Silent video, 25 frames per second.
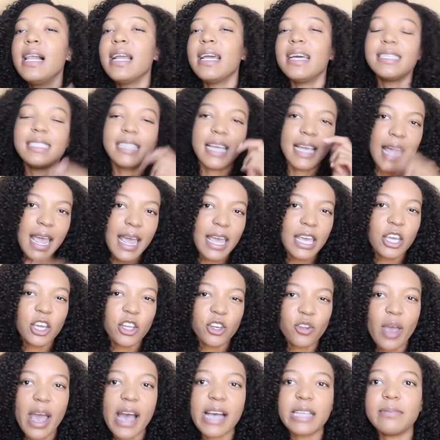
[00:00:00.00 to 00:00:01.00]
and say, hey,
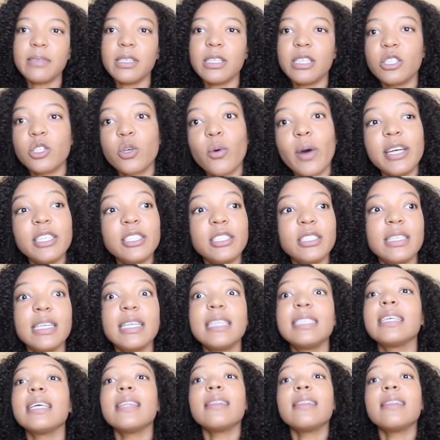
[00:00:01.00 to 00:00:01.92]
can you ask me these questions?